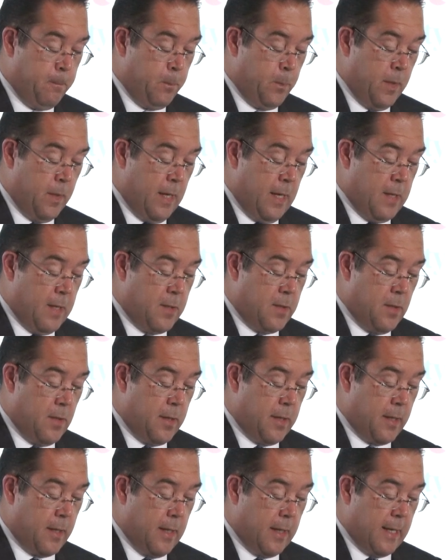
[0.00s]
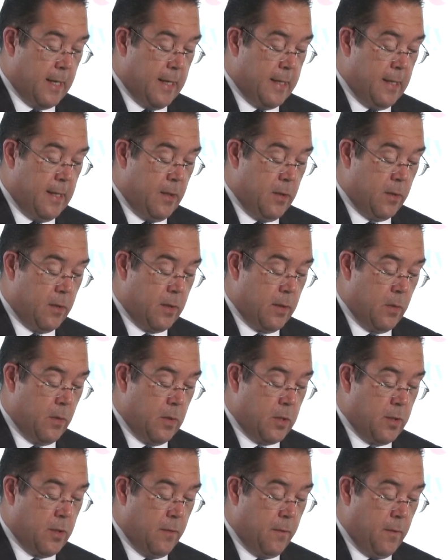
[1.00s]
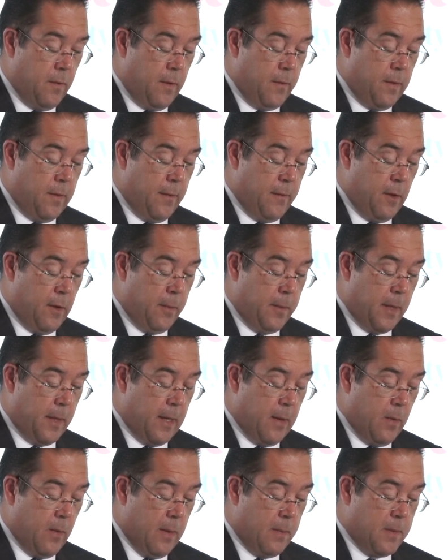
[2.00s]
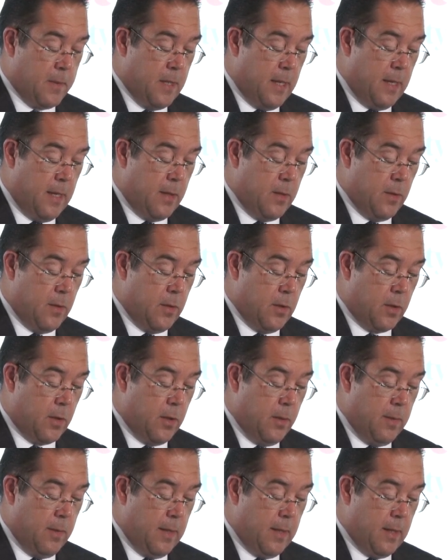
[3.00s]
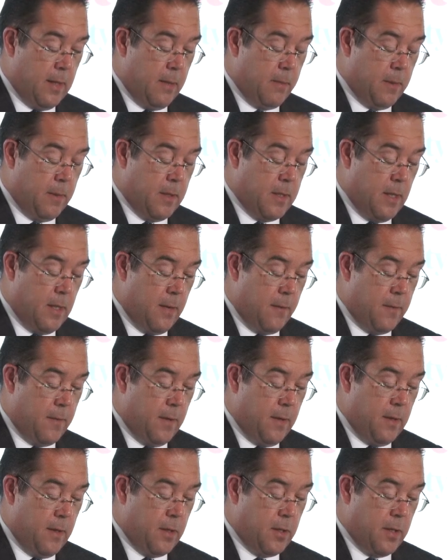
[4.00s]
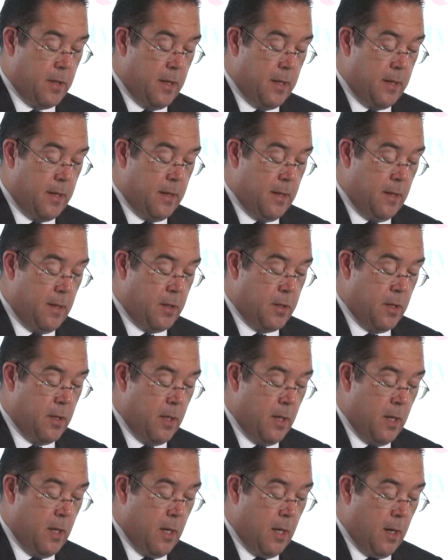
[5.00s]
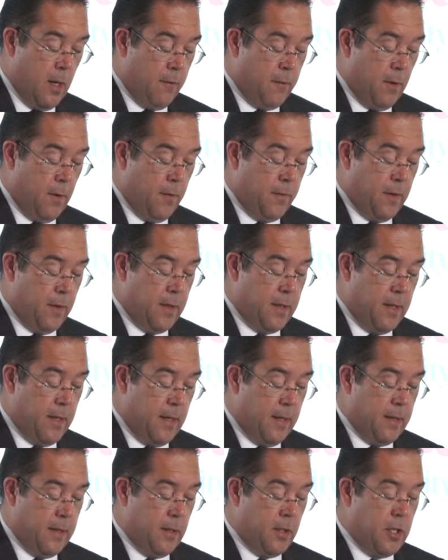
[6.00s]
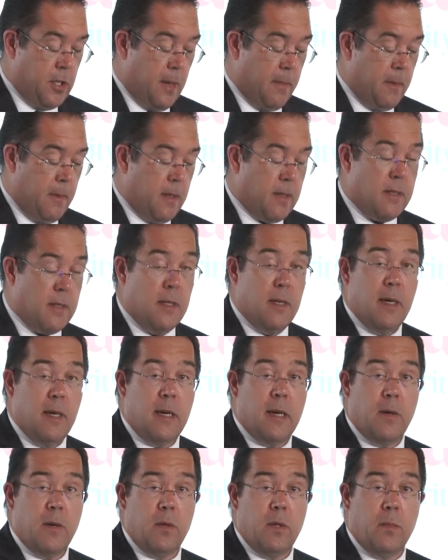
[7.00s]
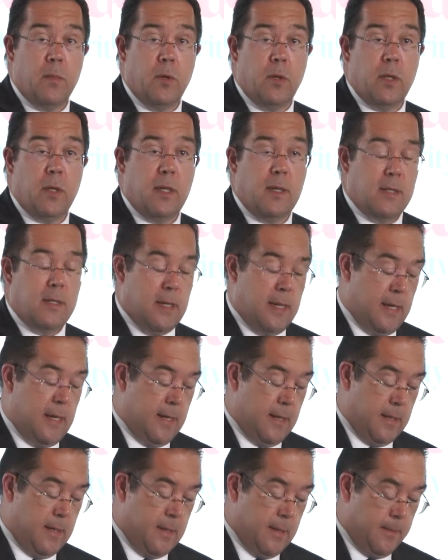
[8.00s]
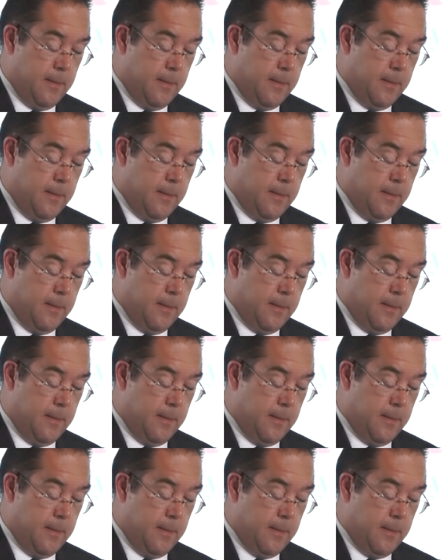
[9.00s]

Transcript: a historical catalogue which involved developing a website to document and preserve the rich heritage of over 300 chapels around the Maltese islands.